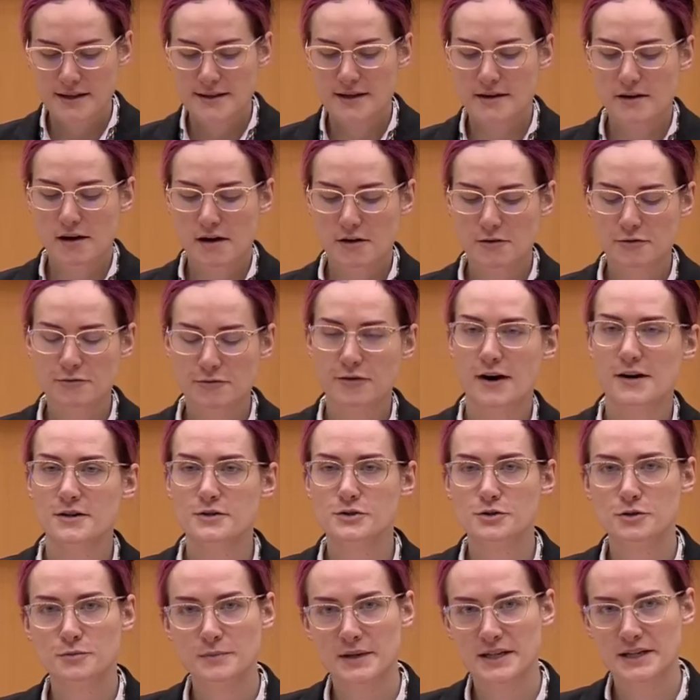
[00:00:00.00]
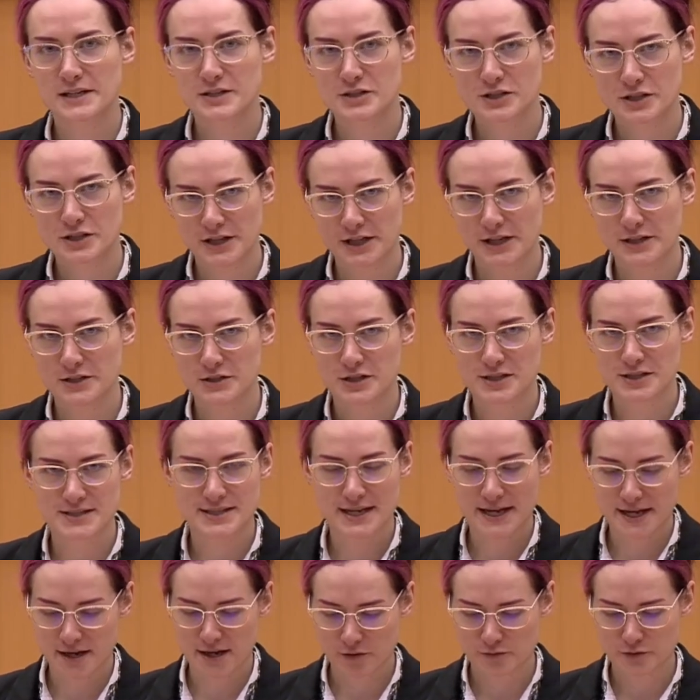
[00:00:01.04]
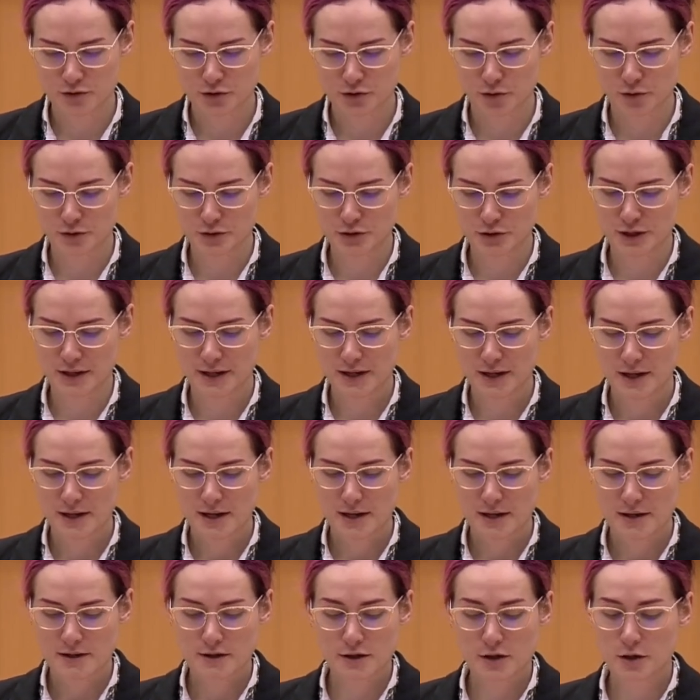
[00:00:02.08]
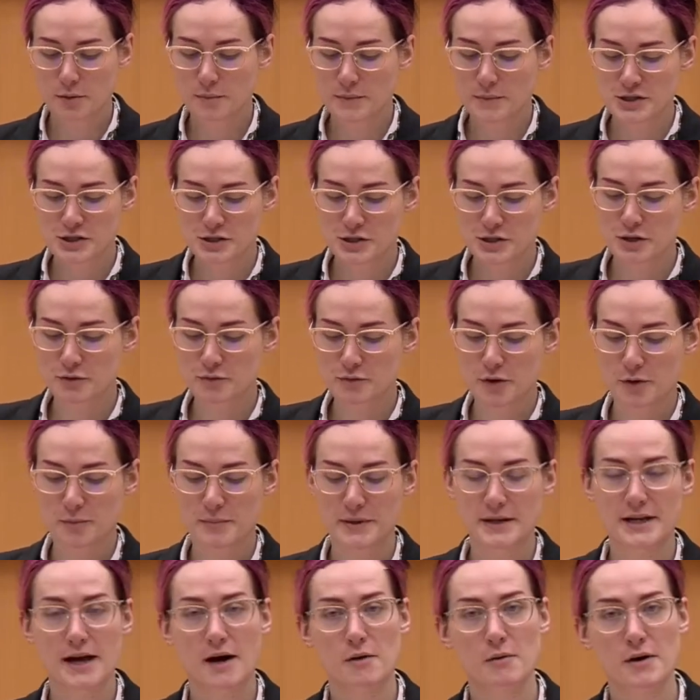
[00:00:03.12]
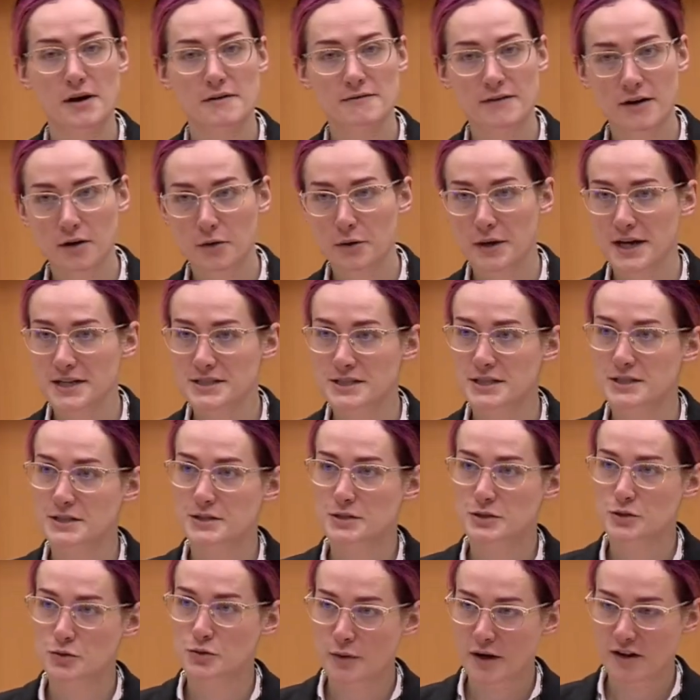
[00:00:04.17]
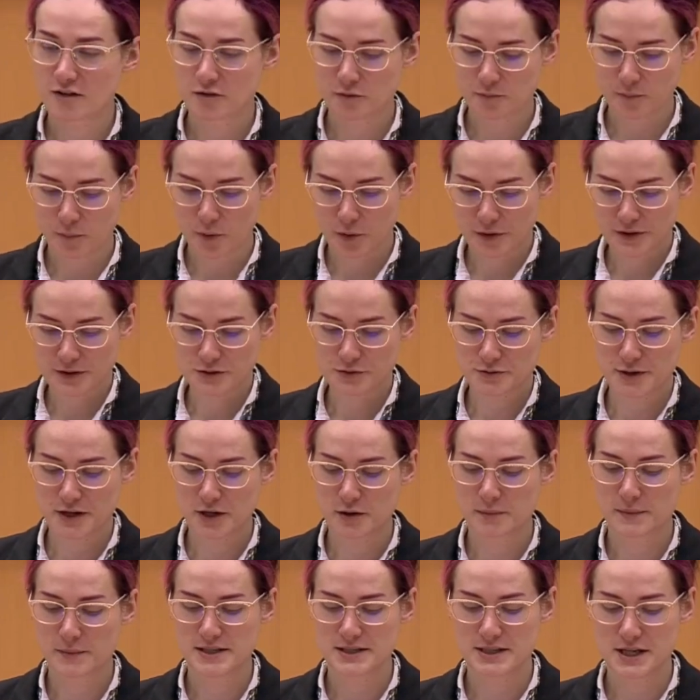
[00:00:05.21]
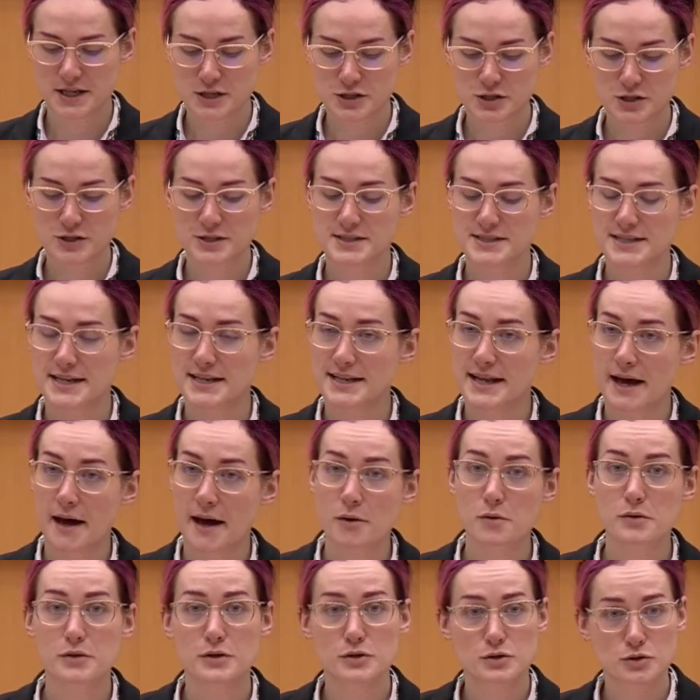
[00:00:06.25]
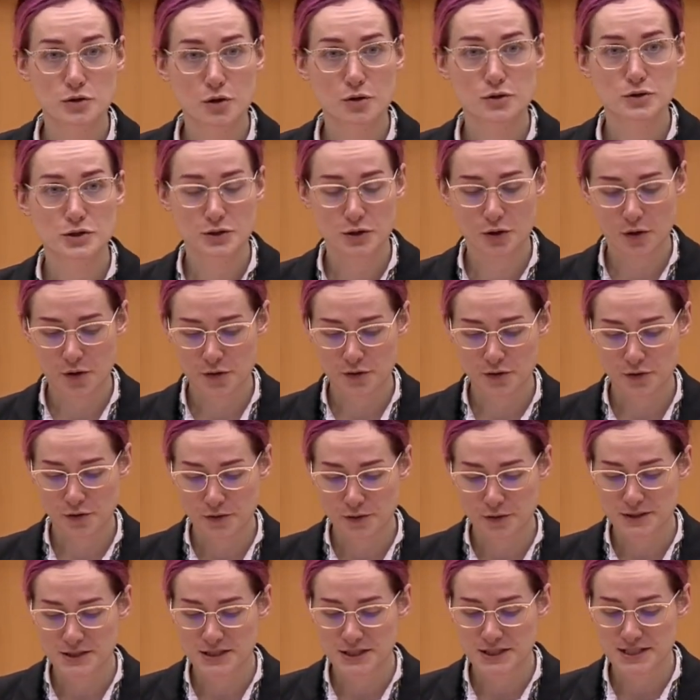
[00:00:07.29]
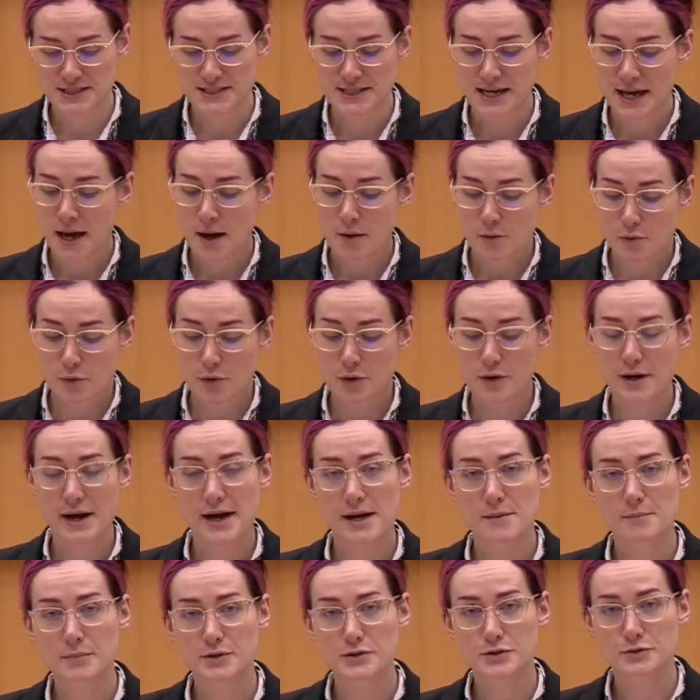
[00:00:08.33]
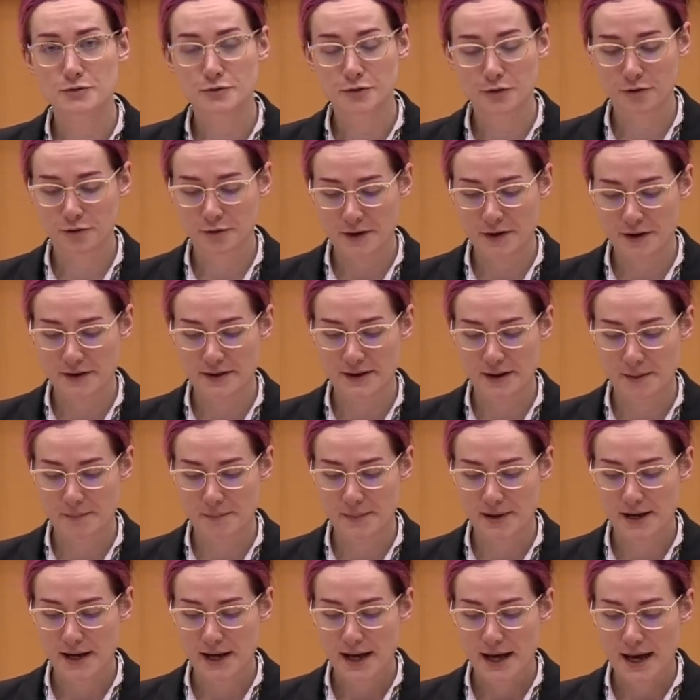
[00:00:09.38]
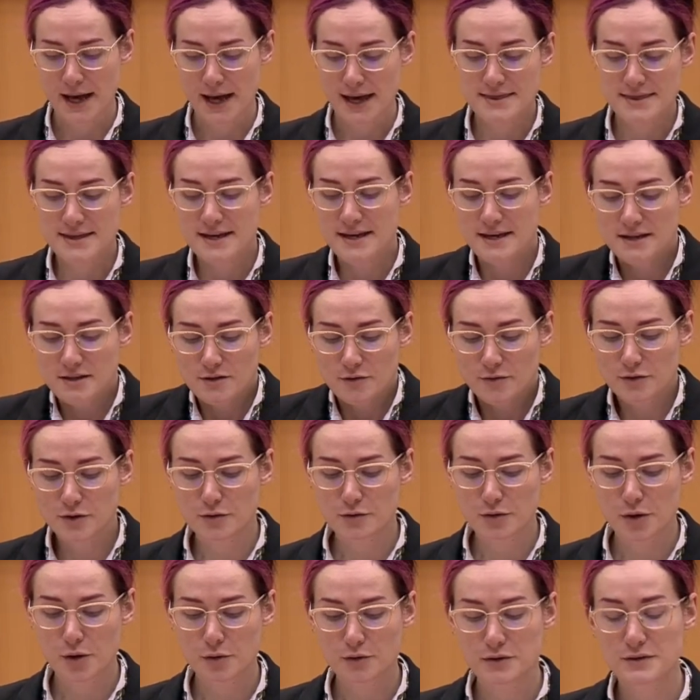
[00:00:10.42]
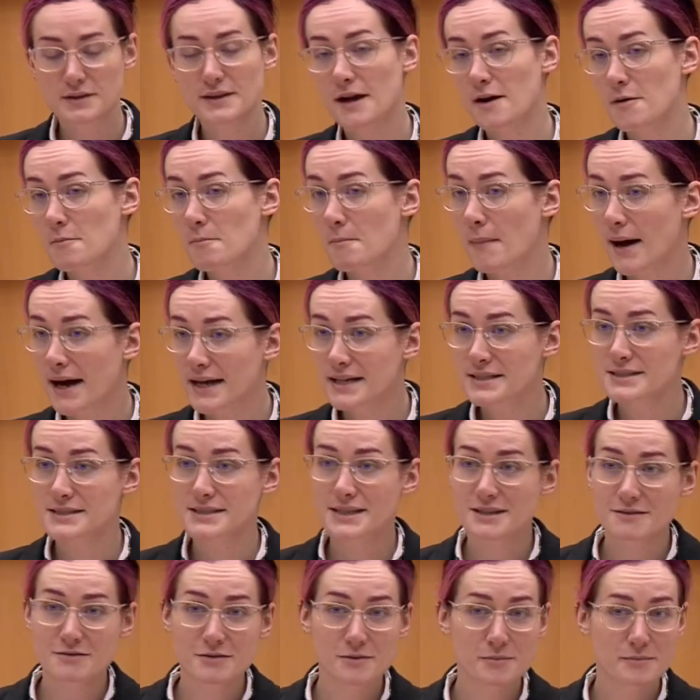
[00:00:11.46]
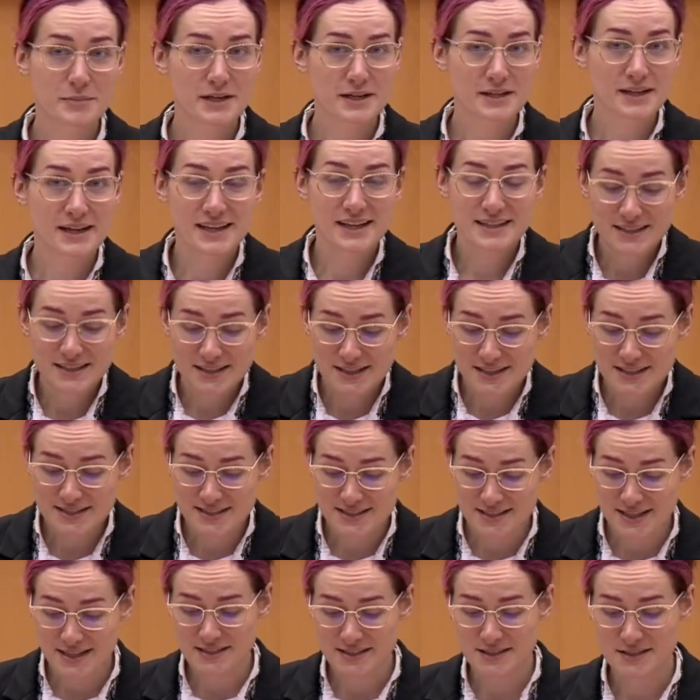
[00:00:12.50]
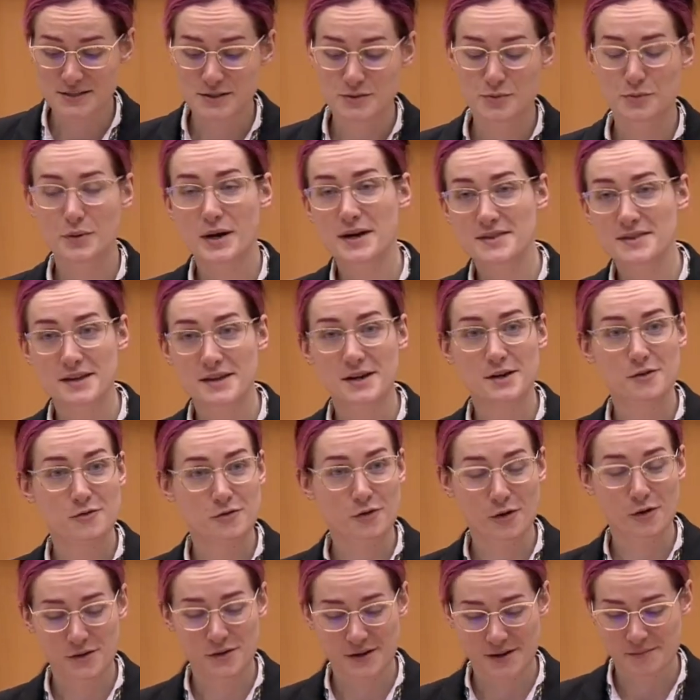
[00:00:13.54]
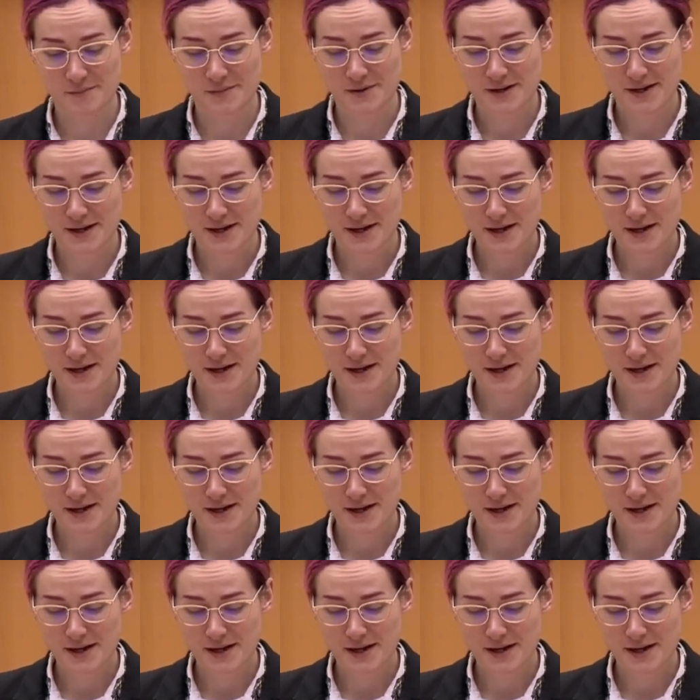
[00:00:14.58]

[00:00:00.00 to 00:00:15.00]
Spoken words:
There are far too many challenges ahead of Georgia. The Commission will be now evaluating the 12-point recommendations and how the Georgian authorities were able to fulfill them. At the end of the road, there might even be a candidate status waiting for them.